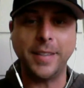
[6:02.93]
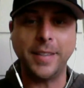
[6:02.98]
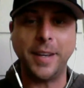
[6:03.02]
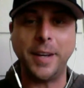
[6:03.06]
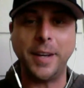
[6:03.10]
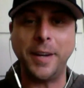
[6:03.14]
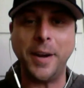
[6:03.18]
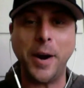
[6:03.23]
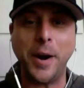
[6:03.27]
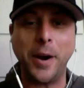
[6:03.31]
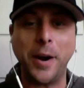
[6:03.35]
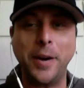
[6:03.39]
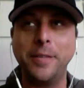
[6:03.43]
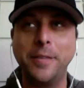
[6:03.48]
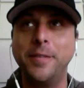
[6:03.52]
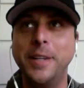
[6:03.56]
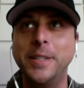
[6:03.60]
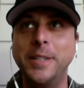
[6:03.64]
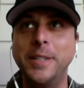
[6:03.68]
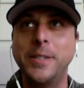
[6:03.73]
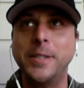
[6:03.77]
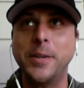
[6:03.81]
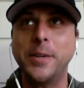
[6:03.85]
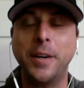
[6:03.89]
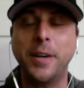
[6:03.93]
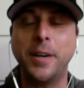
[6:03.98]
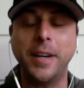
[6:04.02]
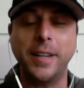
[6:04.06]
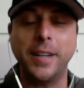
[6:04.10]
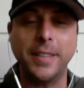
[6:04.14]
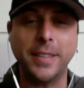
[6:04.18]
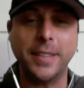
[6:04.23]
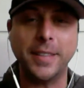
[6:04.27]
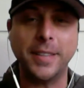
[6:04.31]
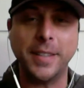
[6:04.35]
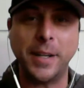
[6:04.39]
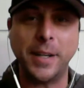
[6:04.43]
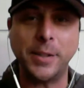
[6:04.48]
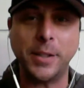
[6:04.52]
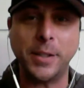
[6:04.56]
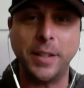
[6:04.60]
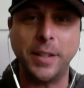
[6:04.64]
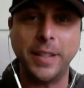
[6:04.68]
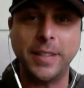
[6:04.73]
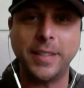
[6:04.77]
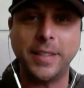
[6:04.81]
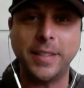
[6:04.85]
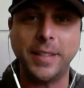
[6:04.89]
Our inventory is
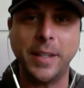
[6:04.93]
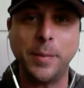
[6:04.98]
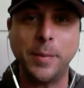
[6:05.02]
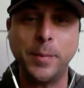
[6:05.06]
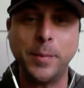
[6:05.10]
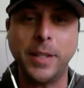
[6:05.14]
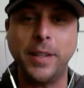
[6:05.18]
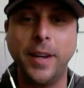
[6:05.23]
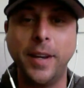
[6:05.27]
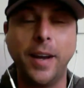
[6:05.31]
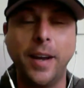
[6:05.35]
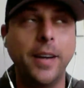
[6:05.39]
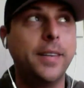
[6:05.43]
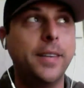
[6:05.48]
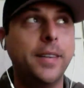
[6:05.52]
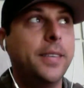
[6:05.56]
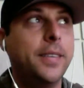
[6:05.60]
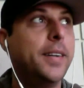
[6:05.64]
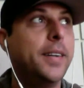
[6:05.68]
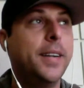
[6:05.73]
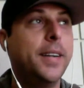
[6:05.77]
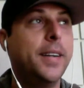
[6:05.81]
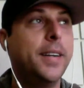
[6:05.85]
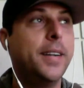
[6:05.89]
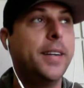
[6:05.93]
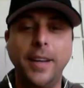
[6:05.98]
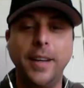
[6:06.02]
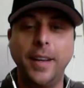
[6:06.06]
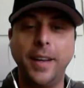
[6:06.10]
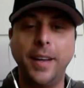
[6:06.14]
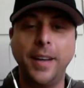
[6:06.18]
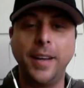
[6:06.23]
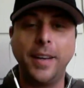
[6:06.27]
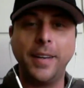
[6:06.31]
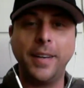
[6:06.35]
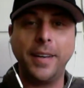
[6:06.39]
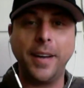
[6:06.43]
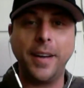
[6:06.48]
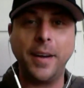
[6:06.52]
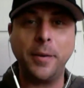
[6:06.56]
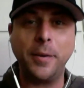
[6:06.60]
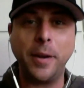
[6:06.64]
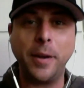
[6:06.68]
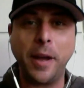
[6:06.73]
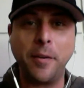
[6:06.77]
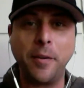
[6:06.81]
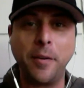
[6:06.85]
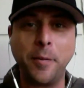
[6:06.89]
essentially slim to none, and
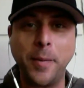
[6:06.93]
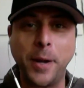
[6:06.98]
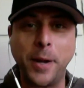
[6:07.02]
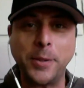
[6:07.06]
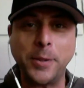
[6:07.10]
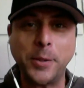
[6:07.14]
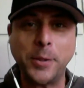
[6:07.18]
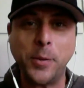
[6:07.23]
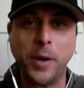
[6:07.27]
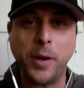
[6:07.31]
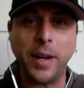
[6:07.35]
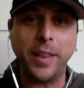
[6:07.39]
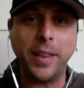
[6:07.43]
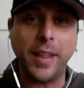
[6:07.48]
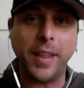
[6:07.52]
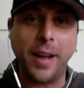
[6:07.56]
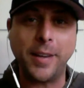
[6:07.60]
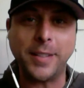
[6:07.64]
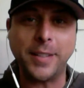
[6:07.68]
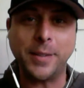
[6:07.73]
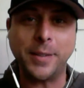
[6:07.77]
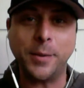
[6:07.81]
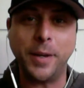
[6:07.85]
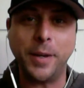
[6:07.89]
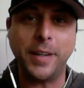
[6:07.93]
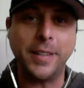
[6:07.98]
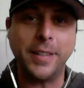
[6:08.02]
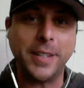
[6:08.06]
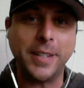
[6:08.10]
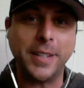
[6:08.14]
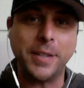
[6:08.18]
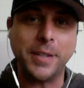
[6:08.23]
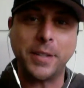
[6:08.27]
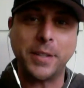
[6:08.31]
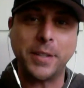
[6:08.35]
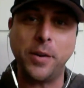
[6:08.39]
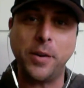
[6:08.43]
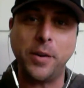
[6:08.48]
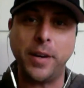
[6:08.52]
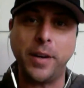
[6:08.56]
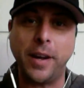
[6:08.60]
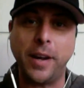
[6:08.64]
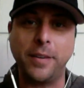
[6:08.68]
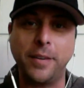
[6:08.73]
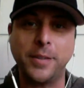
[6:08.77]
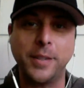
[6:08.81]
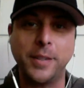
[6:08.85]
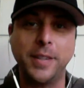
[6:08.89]
we have about 20,000 realtors going
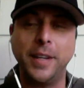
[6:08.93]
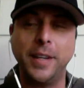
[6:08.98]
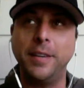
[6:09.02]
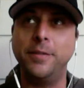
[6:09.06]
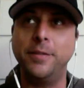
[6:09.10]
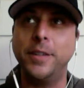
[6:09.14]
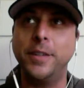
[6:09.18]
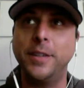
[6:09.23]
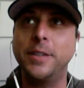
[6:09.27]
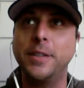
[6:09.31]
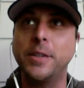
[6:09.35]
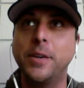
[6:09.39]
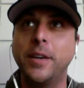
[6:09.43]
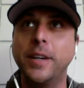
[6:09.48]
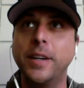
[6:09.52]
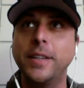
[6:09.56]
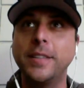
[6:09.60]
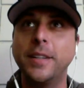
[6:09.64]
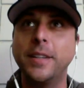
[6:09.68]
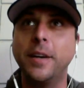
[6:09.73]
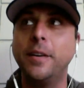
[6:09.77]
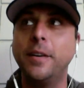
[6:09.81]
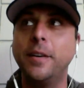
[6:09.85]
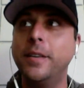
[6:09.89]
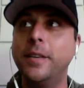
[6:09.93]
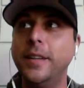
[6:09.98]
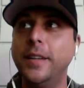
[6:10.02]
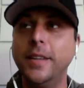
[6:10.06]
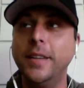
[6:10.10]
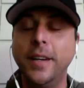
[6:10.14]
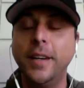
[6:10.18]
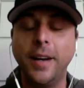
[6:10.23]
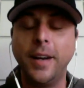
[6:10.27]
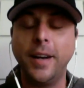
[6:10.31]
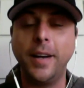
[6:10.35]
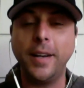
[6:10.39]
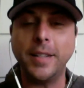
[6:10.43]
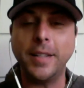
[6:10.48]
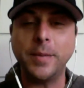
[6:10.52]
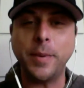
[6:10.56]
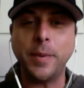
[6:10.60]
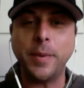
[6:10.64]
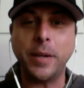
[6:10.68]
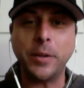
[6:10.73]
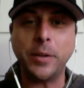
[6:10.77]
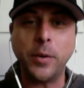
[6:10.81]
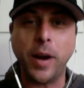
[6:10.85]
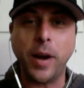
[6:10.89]
after the inventory. So it's
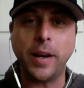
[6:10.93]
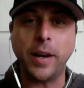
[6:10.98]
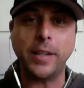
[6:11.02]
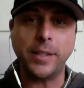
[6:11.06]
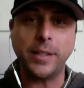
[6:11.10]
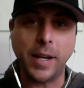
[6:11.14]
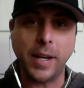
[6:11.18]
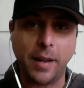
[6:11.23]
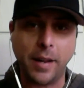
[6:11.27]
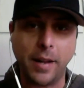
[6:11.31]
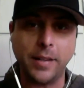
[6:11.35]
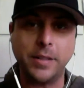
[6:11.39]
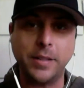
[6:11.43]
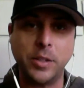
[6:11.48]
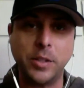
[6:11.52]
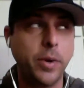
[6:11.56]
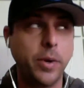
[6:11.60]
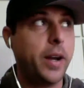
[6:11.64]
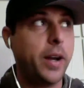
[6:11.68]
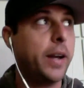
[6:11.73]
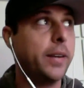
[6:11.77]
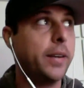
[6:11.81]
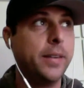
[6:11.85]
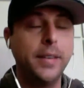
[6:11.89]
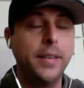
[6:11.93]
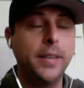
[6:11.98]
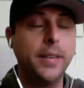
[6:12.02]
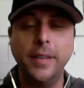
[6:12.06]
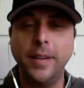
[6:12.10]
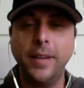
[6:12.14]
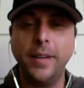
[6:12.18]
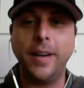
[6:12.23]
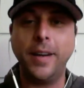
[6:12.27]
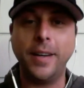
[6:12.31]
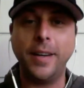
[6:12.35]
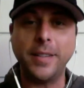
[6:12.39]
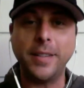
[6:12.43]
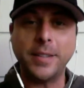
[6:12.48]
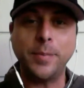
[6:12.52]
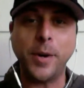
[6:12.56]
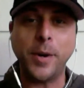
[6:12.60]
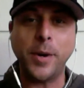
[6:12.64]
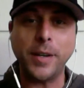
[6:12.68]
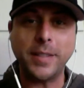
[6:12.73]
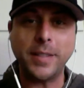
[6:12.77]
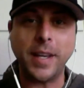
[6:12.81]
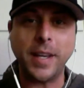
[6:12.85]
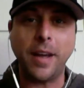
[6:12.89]
been quite a challenge, but
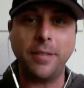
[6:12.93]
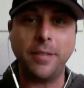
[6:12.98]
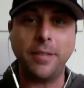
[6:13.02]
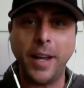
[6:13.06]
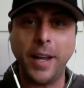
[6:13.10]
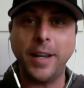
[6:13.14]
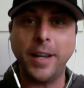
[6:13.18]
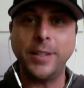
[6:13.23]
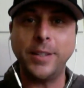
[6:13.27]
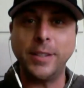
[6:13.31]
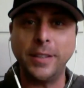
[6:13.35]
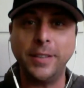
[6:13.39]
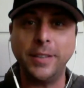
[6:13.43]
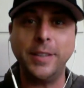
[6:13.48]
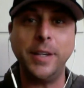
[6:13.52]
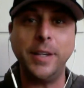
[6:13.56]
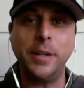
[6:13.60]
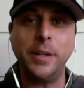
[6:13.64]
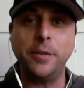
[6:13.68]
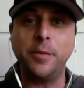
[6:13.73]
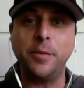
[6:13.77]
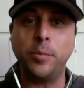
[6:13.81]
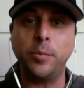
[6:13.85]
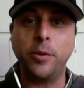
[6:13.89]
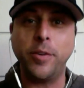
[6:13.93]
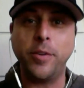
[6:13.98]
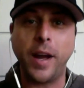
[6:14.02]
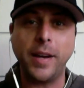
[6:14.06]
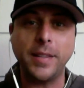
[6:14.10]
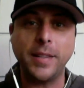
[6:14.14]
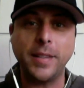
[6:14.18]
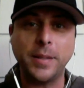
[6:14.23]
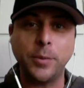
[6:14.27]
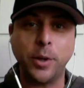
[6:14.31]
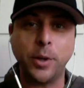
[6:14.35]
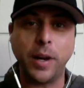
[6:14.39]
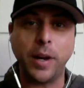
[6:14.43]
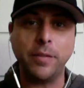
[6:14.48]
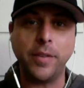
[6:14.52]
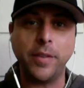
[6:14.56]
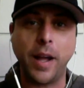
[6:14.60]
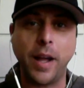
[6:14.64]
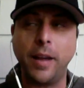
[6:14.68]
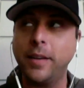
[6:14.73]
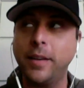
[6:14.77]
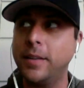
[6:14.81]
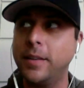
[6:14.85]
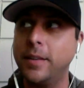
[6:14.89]
smart, savvy agent, and you've provided some great
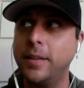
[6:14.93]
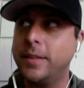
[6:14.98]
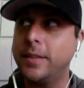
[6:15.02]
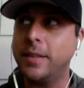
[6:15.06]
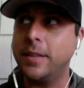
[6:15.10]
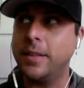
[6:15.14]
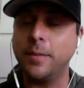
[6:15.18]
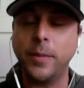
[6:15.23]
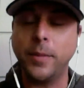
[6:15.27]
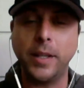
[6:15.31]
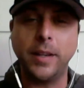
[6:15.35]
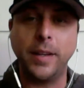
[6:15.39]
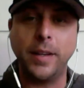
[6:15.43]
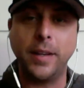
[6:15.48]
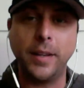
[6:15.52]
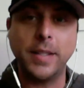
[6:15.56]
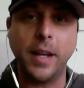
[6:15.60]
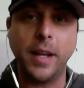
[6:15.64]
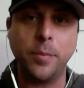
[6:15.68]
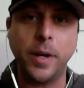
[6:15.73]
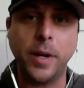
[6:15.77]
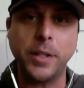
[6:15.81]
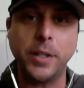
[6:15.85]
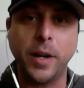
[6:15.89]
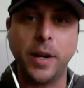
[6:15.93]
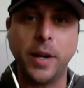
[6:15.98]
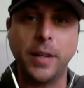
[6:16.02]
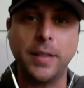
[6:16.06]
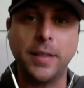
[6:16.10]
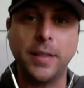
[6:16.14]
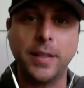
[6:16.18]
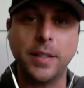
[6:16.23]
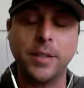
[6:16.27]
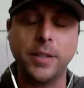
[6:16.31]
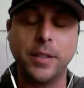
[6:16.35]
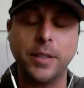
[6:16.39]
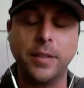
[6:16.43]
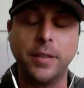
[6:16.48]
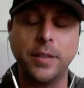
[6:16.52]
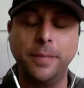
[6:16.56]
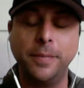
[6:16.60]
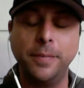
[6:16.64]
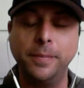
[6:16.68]
value to me to help my transition.